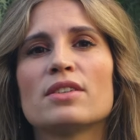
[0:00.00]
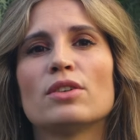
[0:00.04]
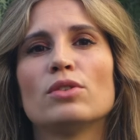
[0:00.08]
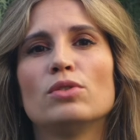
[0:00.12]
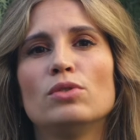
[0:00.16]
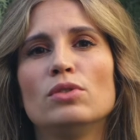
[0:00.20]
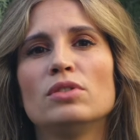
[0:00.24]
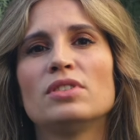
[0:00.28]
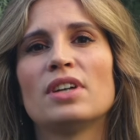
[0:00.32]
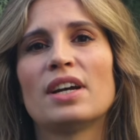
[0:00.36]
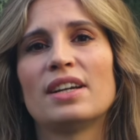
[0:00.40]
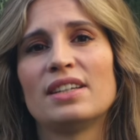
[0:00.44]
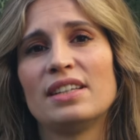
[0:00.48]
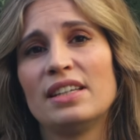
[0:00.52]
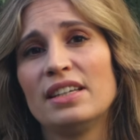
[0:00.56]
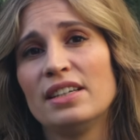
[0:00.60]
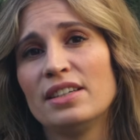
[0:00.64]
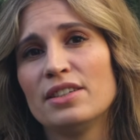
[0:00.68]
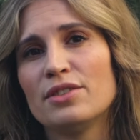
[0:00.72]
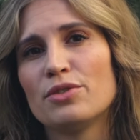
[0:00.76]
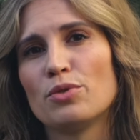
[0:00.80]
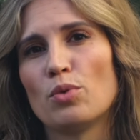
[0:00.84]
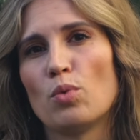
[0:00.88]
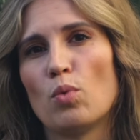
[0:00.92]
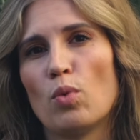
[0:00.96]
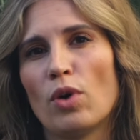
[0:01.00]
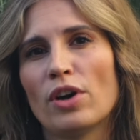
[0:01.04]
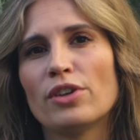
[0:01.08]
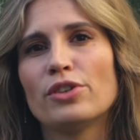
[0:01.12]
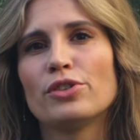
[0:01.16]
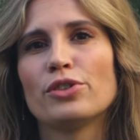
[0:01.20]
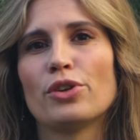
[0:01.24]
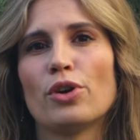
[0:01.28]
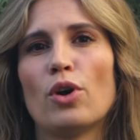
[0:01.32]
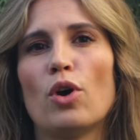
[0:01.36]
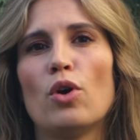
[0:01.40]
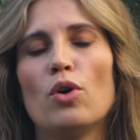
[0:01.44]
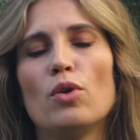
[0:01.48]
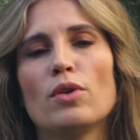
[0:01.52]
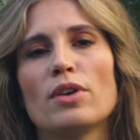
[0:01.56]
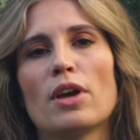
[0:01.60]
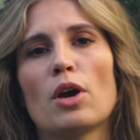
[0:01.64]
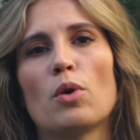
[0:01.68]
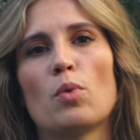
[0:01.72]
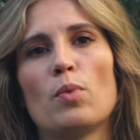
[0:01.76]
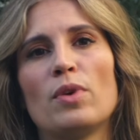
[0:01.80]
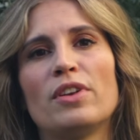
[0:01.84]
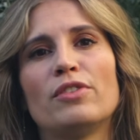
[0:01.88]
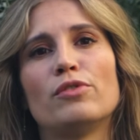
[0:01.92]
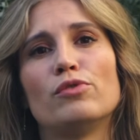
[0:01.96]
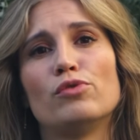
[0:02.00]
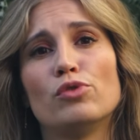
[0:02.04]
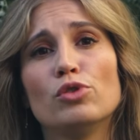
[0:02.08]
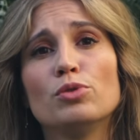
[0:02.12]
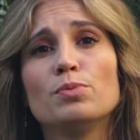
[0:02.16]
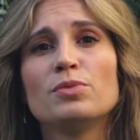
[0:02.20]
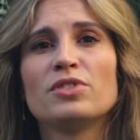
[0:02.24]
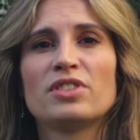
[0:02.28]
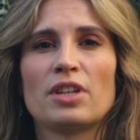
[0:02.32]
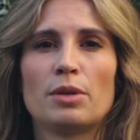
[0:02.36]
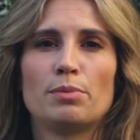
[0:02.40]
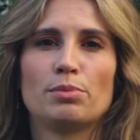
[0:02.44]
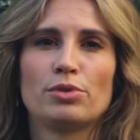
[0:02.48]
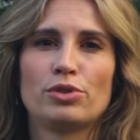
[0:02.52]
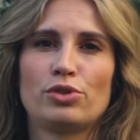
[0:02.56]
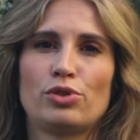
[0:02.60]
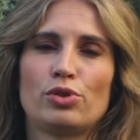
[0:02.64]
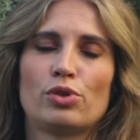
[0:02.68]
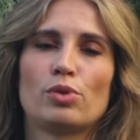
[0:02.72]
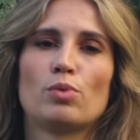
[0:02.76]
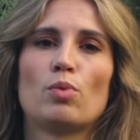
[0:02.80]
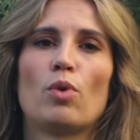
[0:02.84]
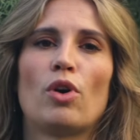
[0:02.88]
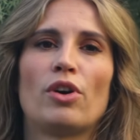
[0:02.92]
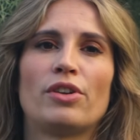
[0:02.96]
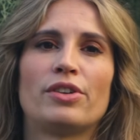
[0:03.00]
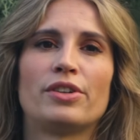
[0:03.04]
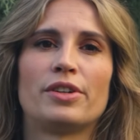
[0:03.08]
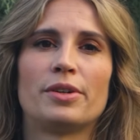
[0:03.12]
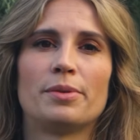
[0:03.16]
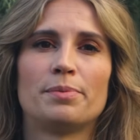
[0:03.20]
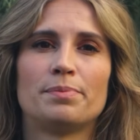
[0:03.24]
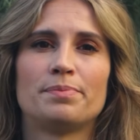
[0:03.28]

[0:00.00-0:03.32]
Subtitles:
a good idea to water your Hoya with room temperature water.